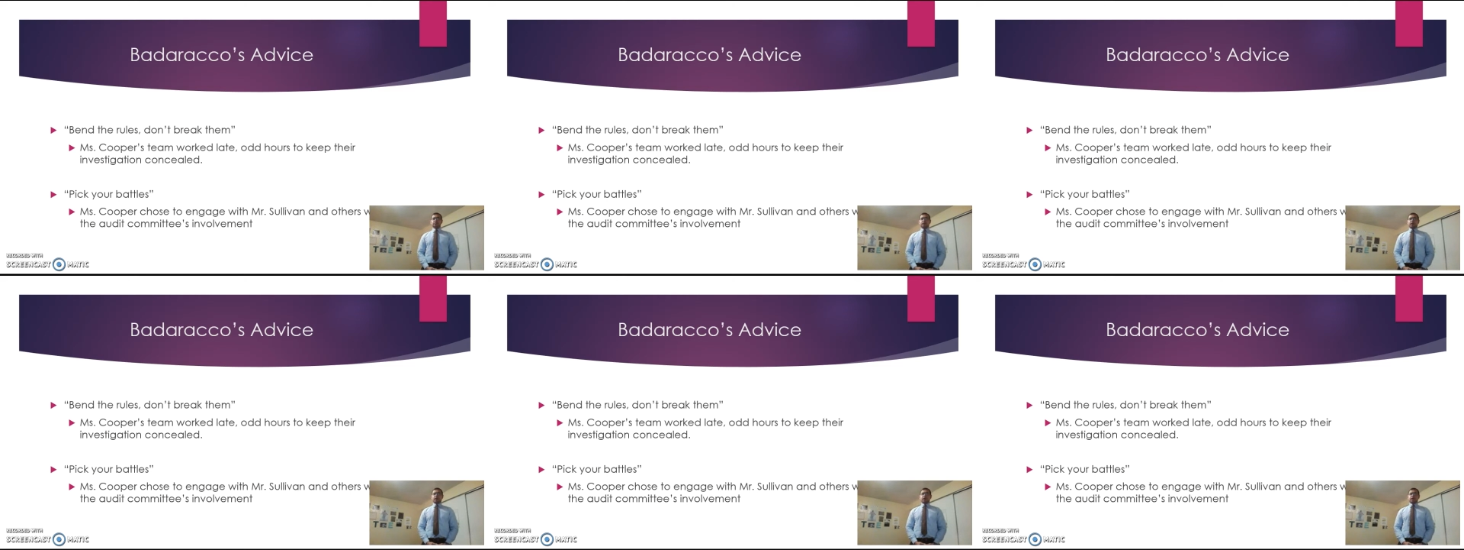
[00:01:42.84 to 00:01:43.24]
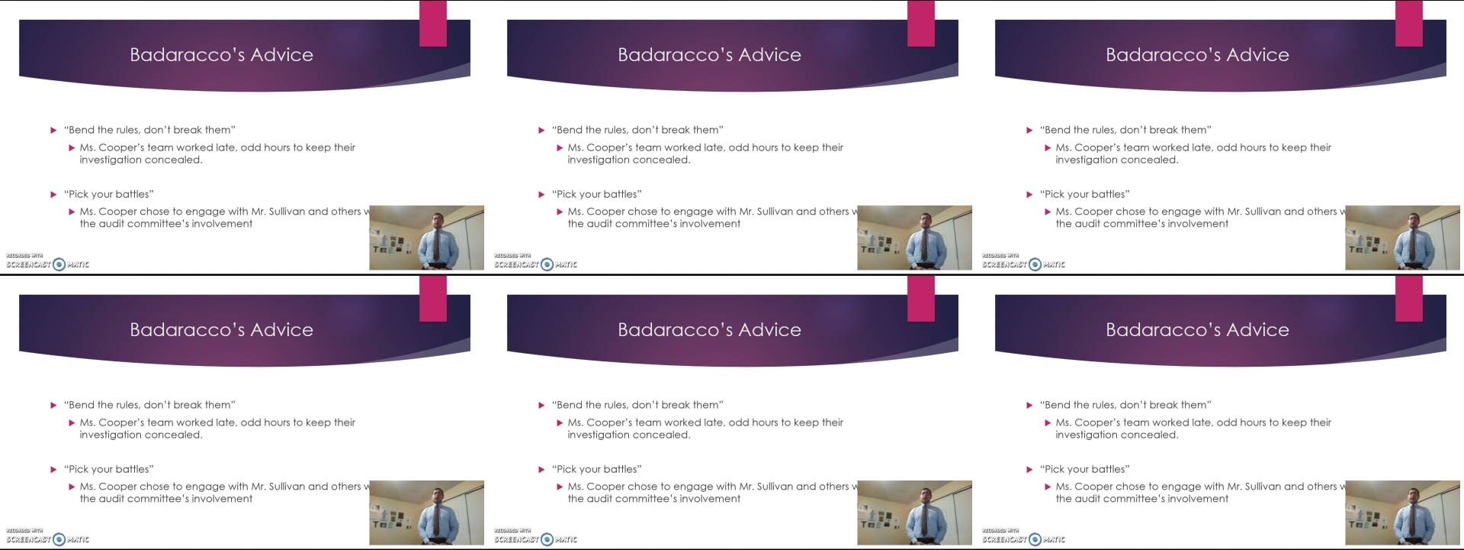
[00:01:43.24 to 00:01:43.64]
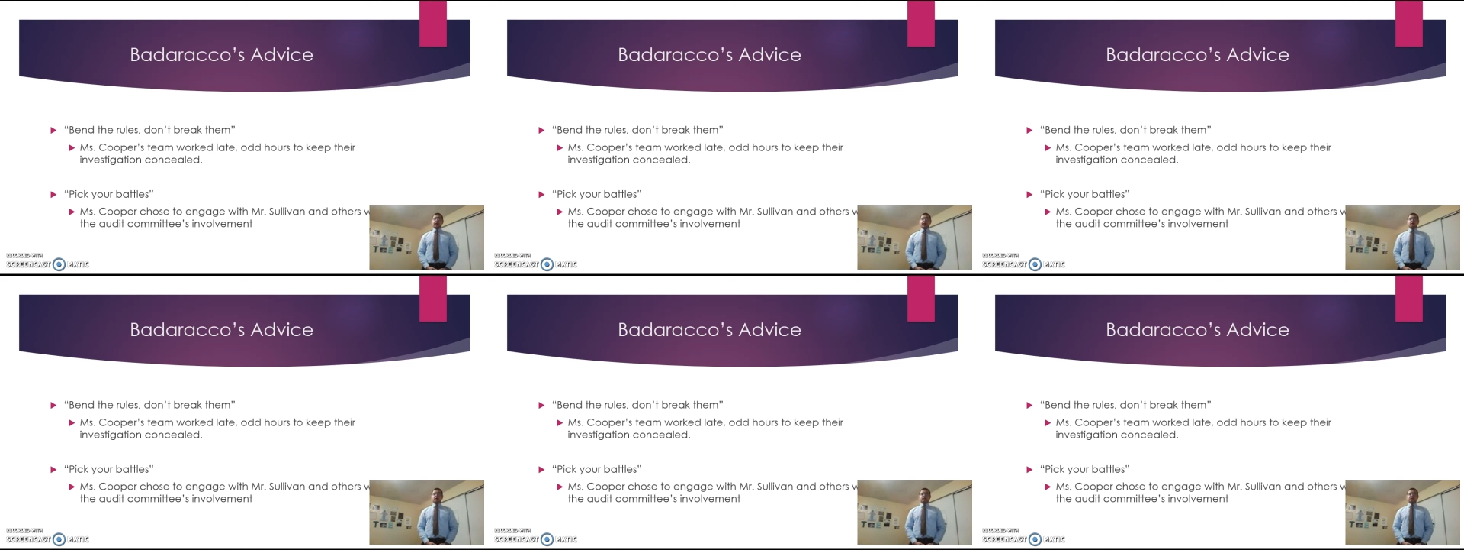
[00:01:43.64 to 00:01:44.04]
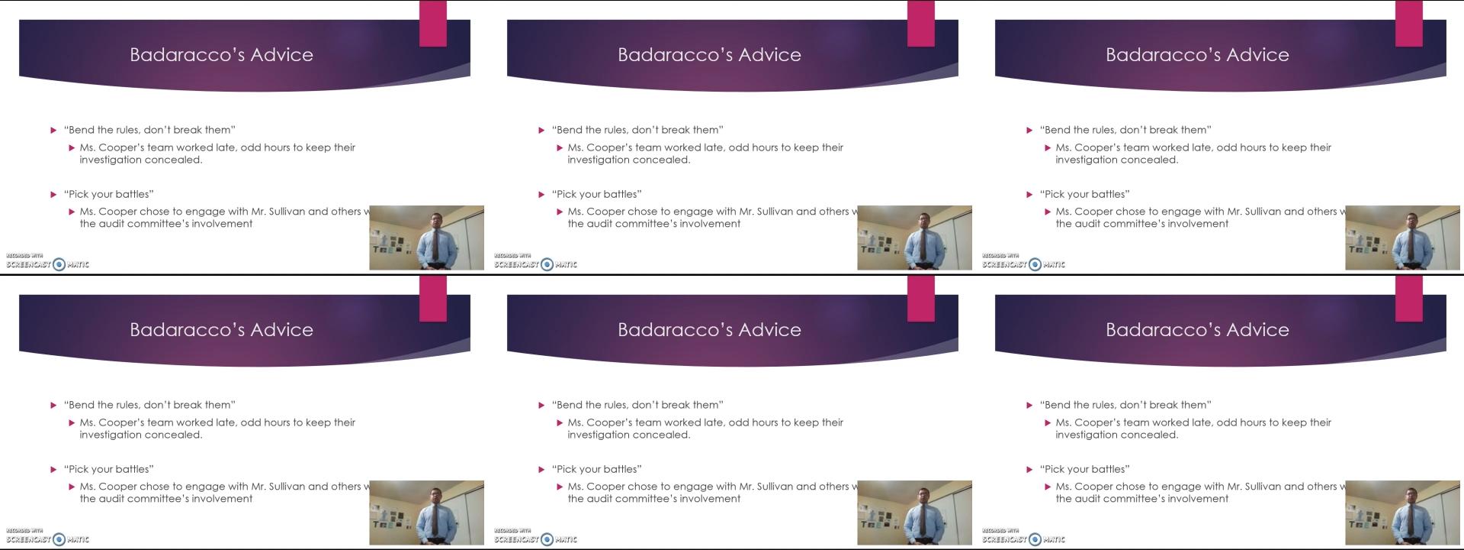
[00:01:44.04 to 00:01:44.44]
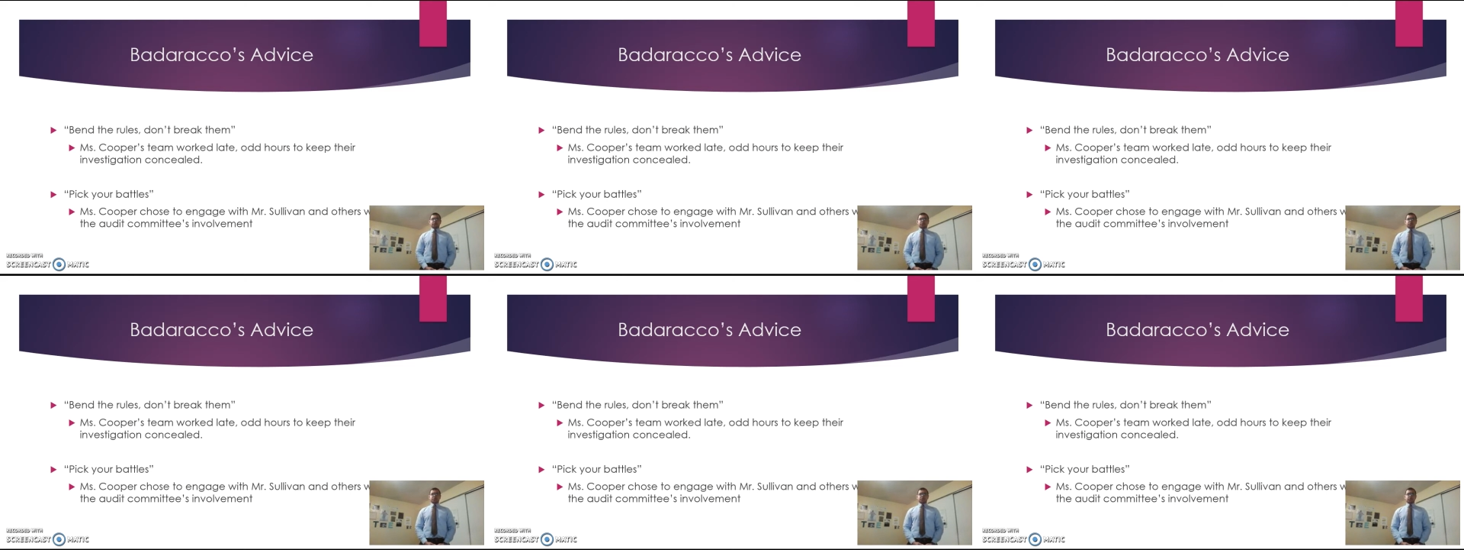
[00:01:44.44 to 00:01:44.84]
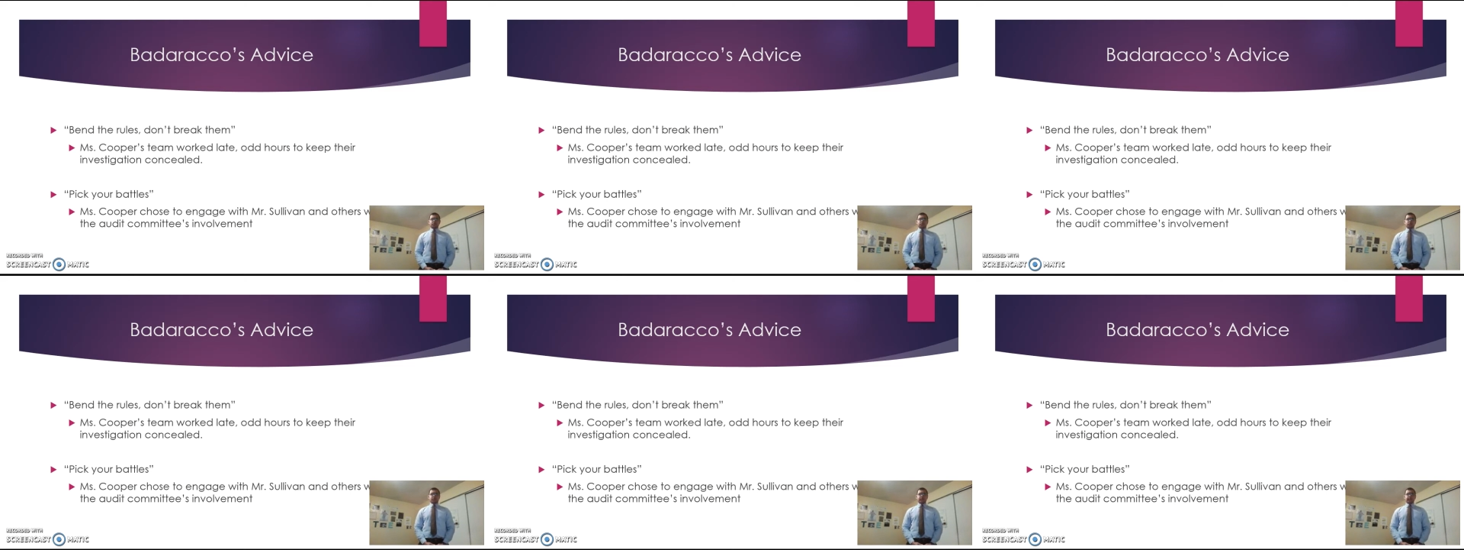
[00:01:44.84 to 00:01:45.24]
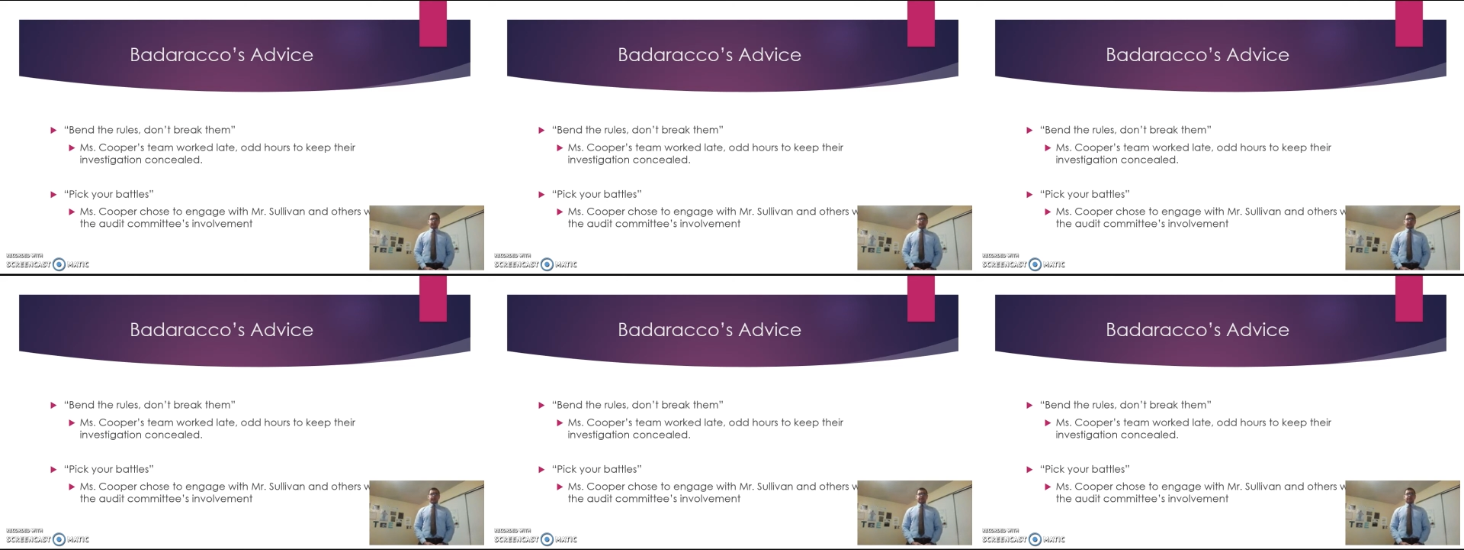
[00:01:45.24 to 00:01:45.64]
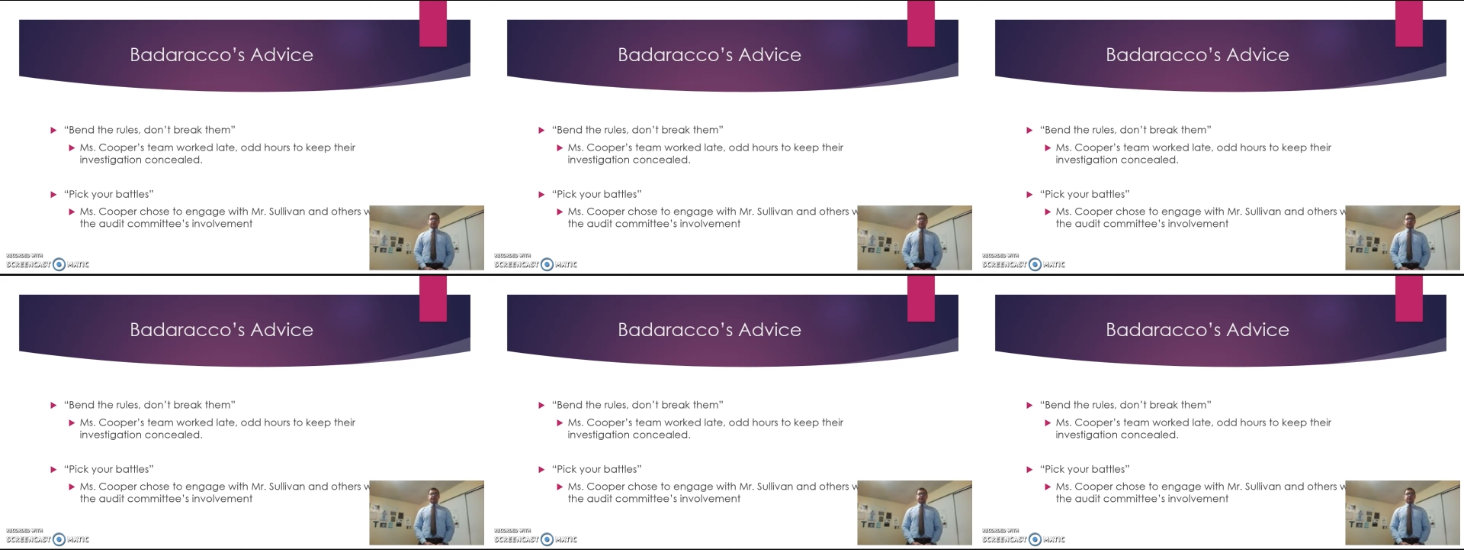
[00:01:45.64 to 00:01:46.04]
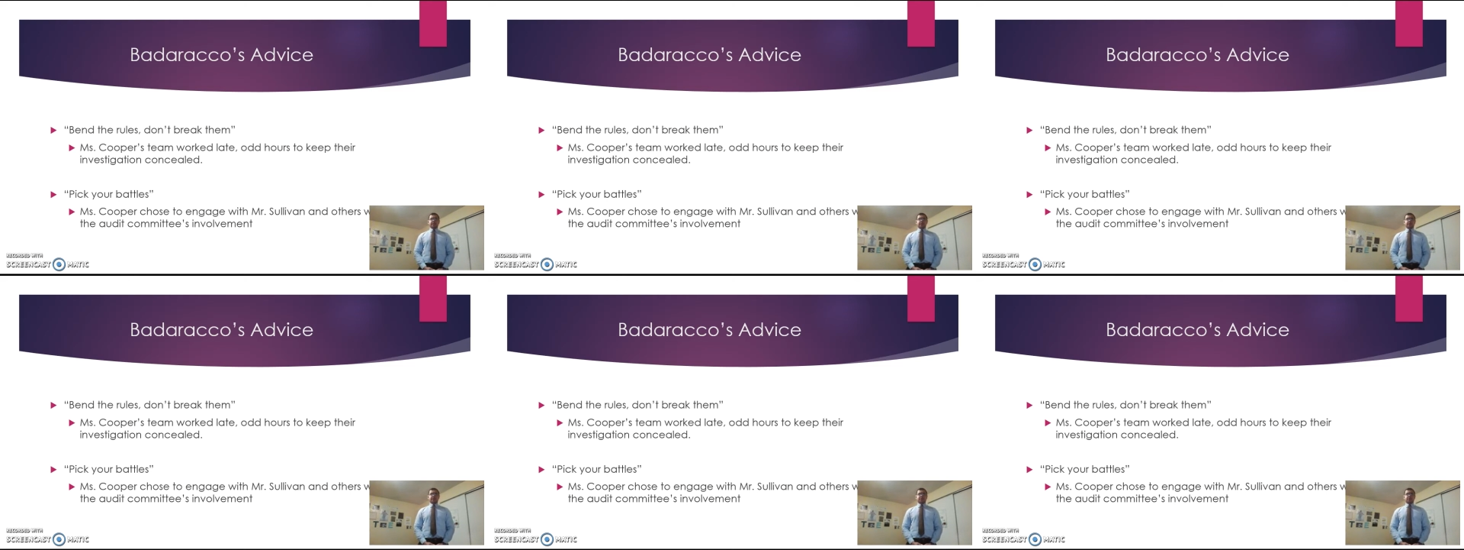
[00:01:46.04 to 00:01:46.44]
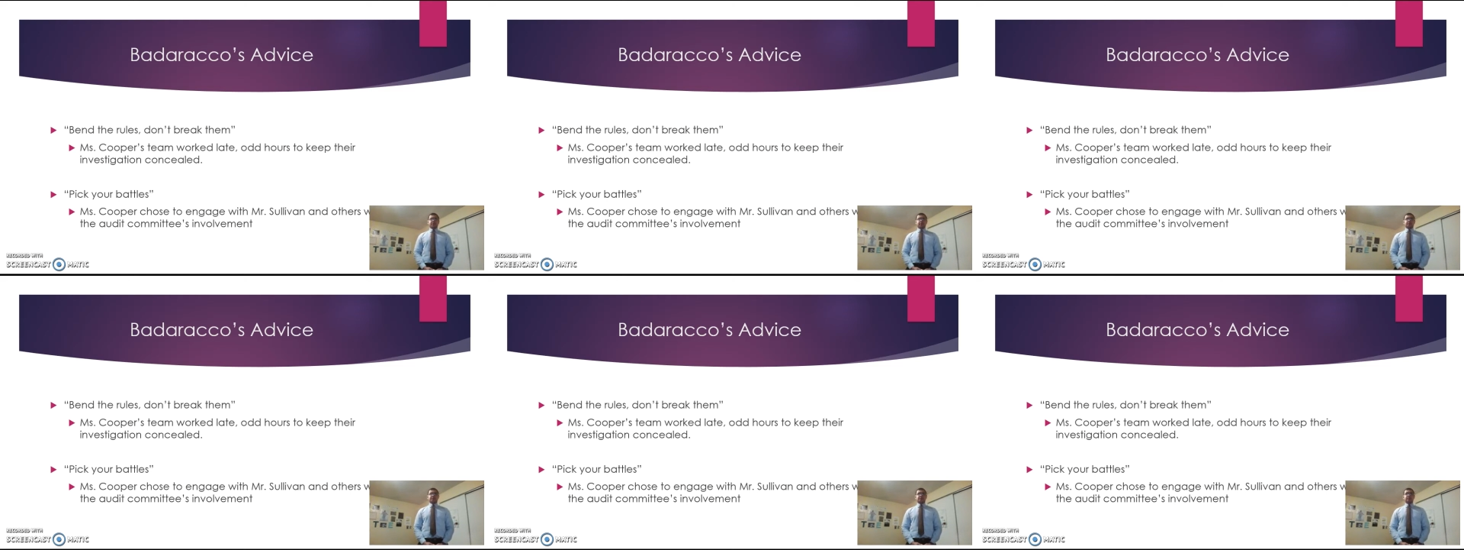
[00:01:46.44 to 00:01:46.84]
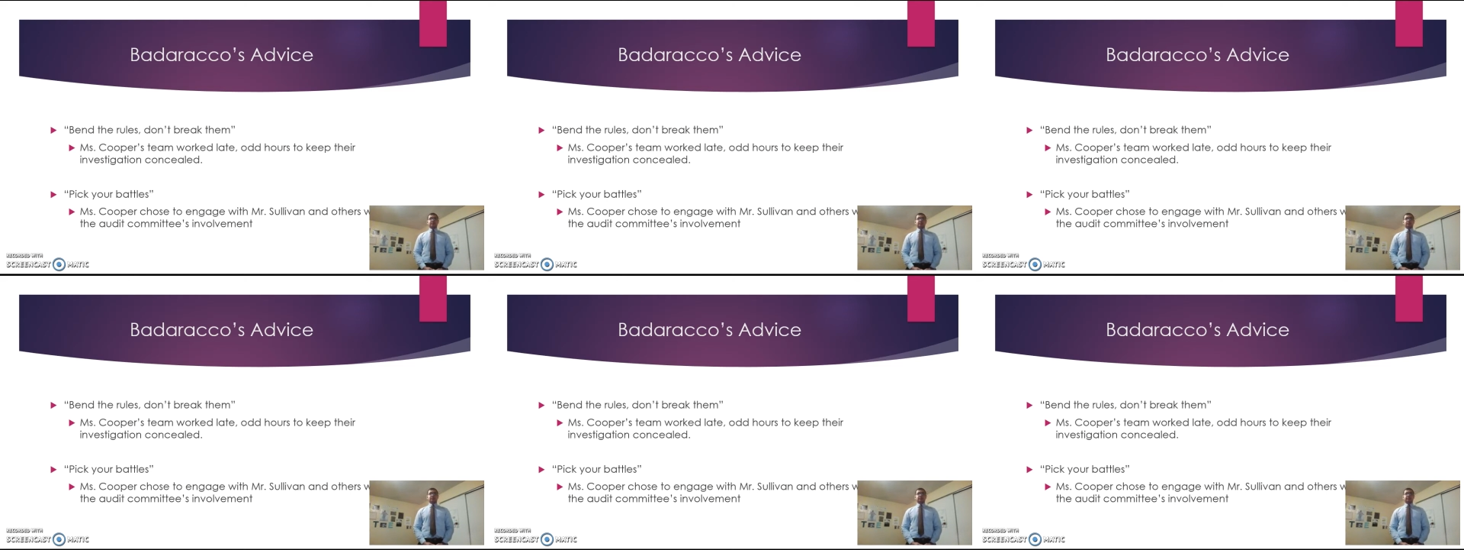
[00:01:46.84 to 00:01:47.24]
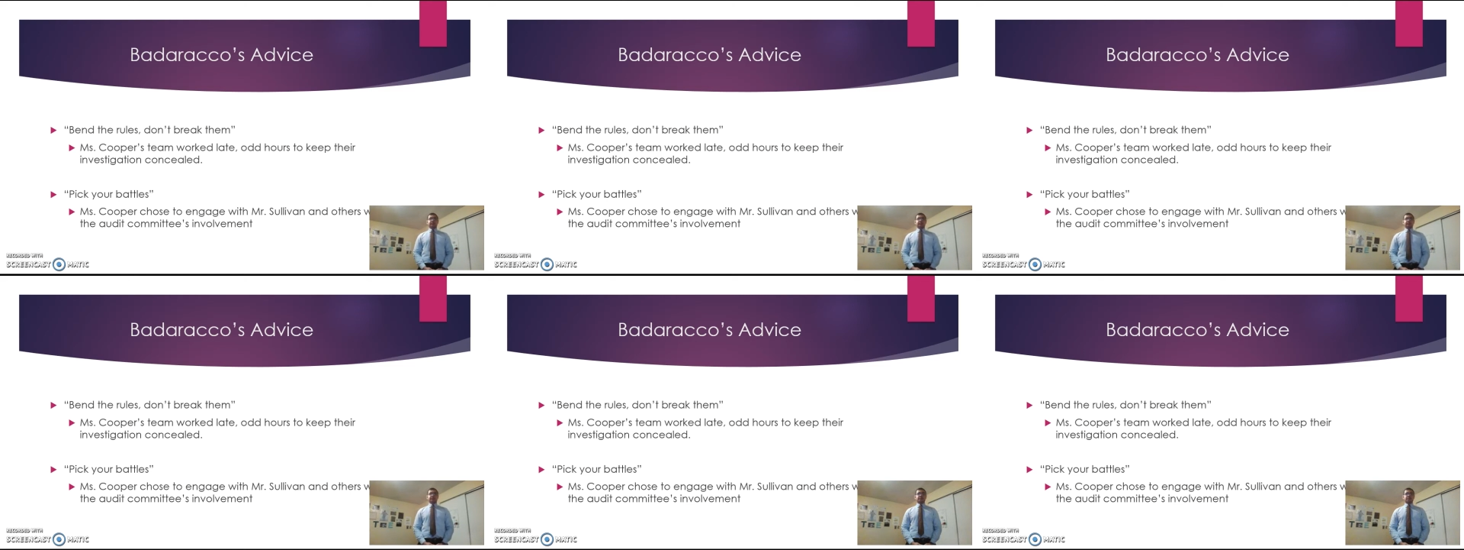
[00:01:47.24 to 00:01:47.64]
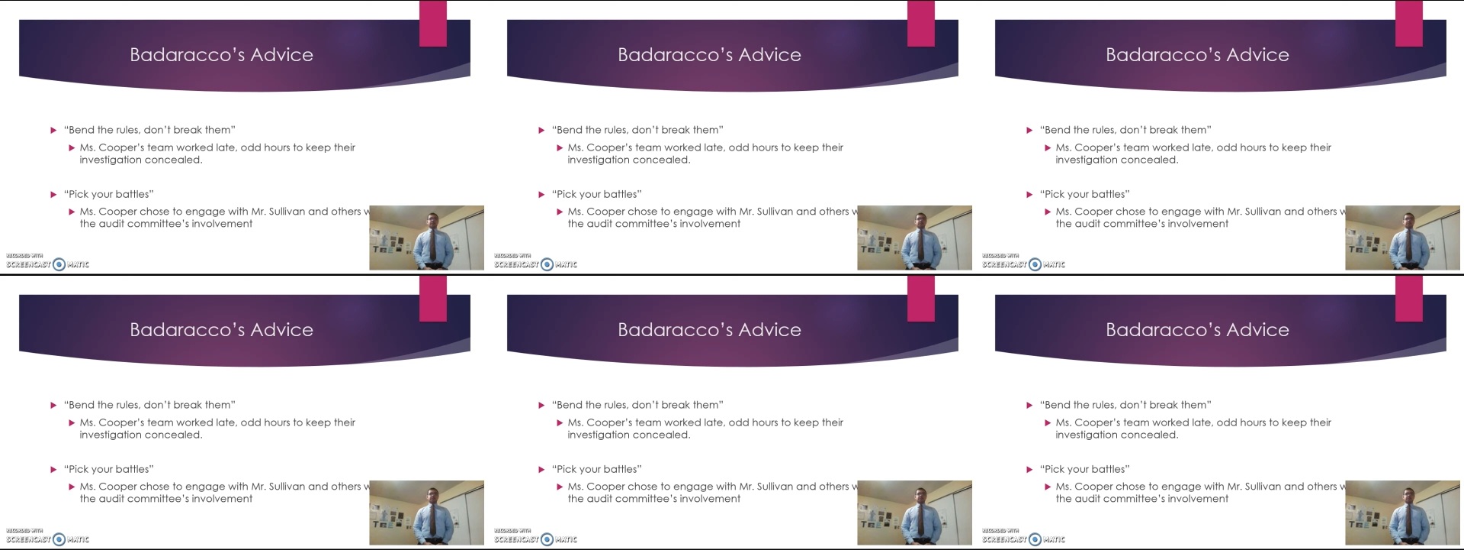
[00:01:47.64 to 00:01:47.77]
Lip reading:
Nobody's mouth can be seen.